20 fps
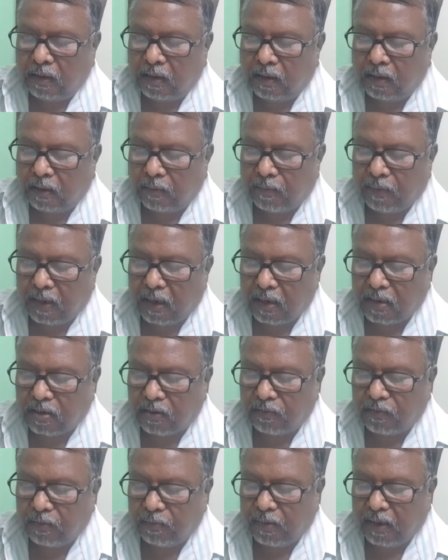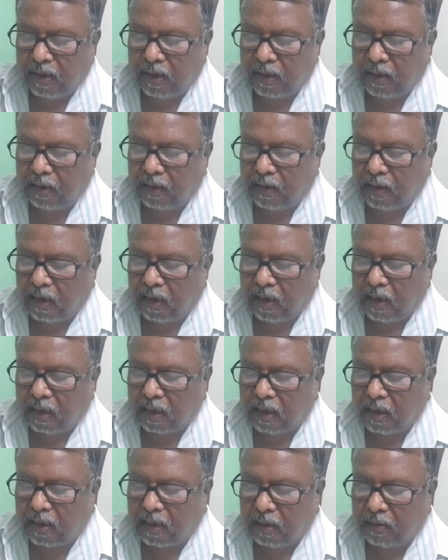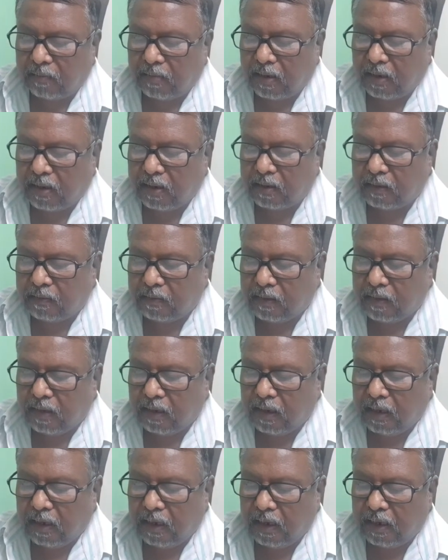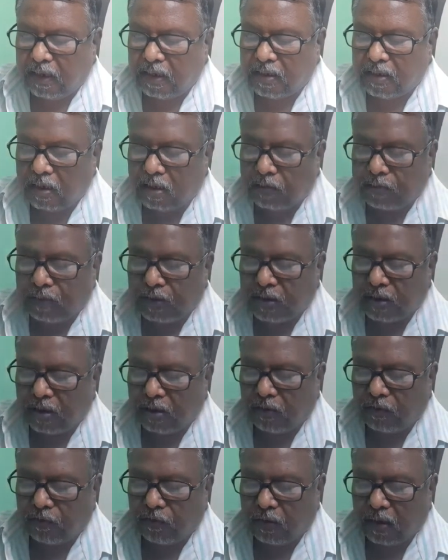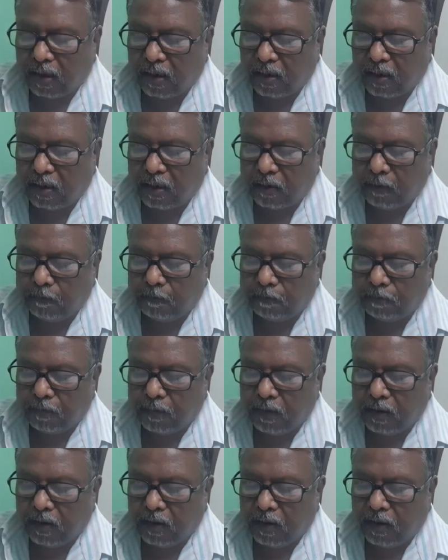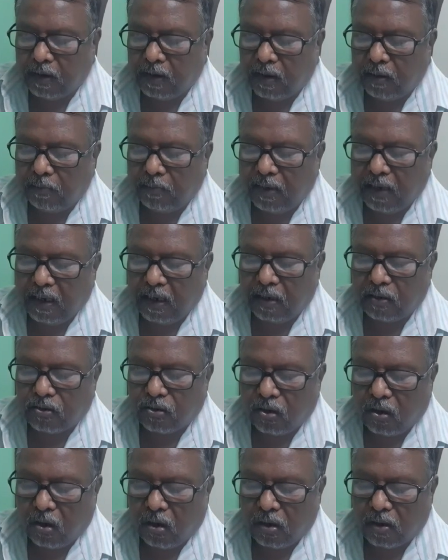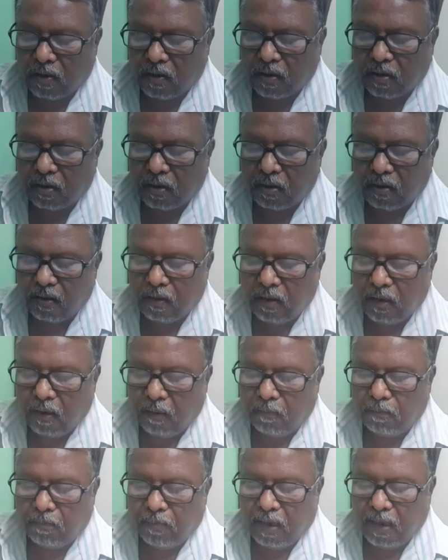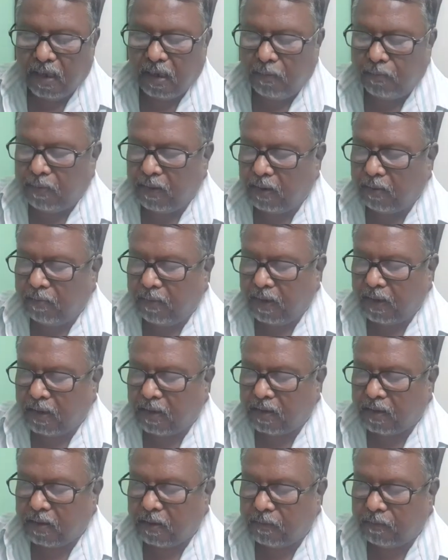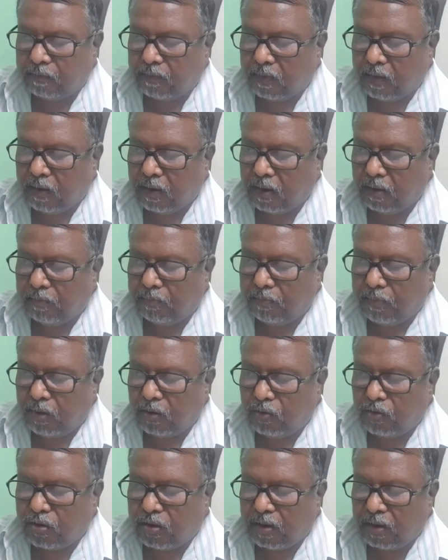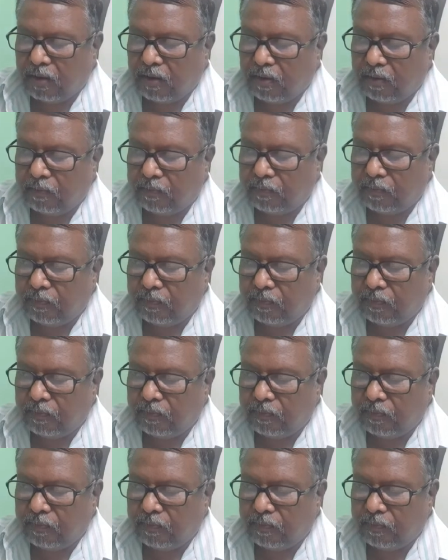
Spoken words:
the parts of the bile are nothing but 86% of water, bile salts, bile pigments, mucin,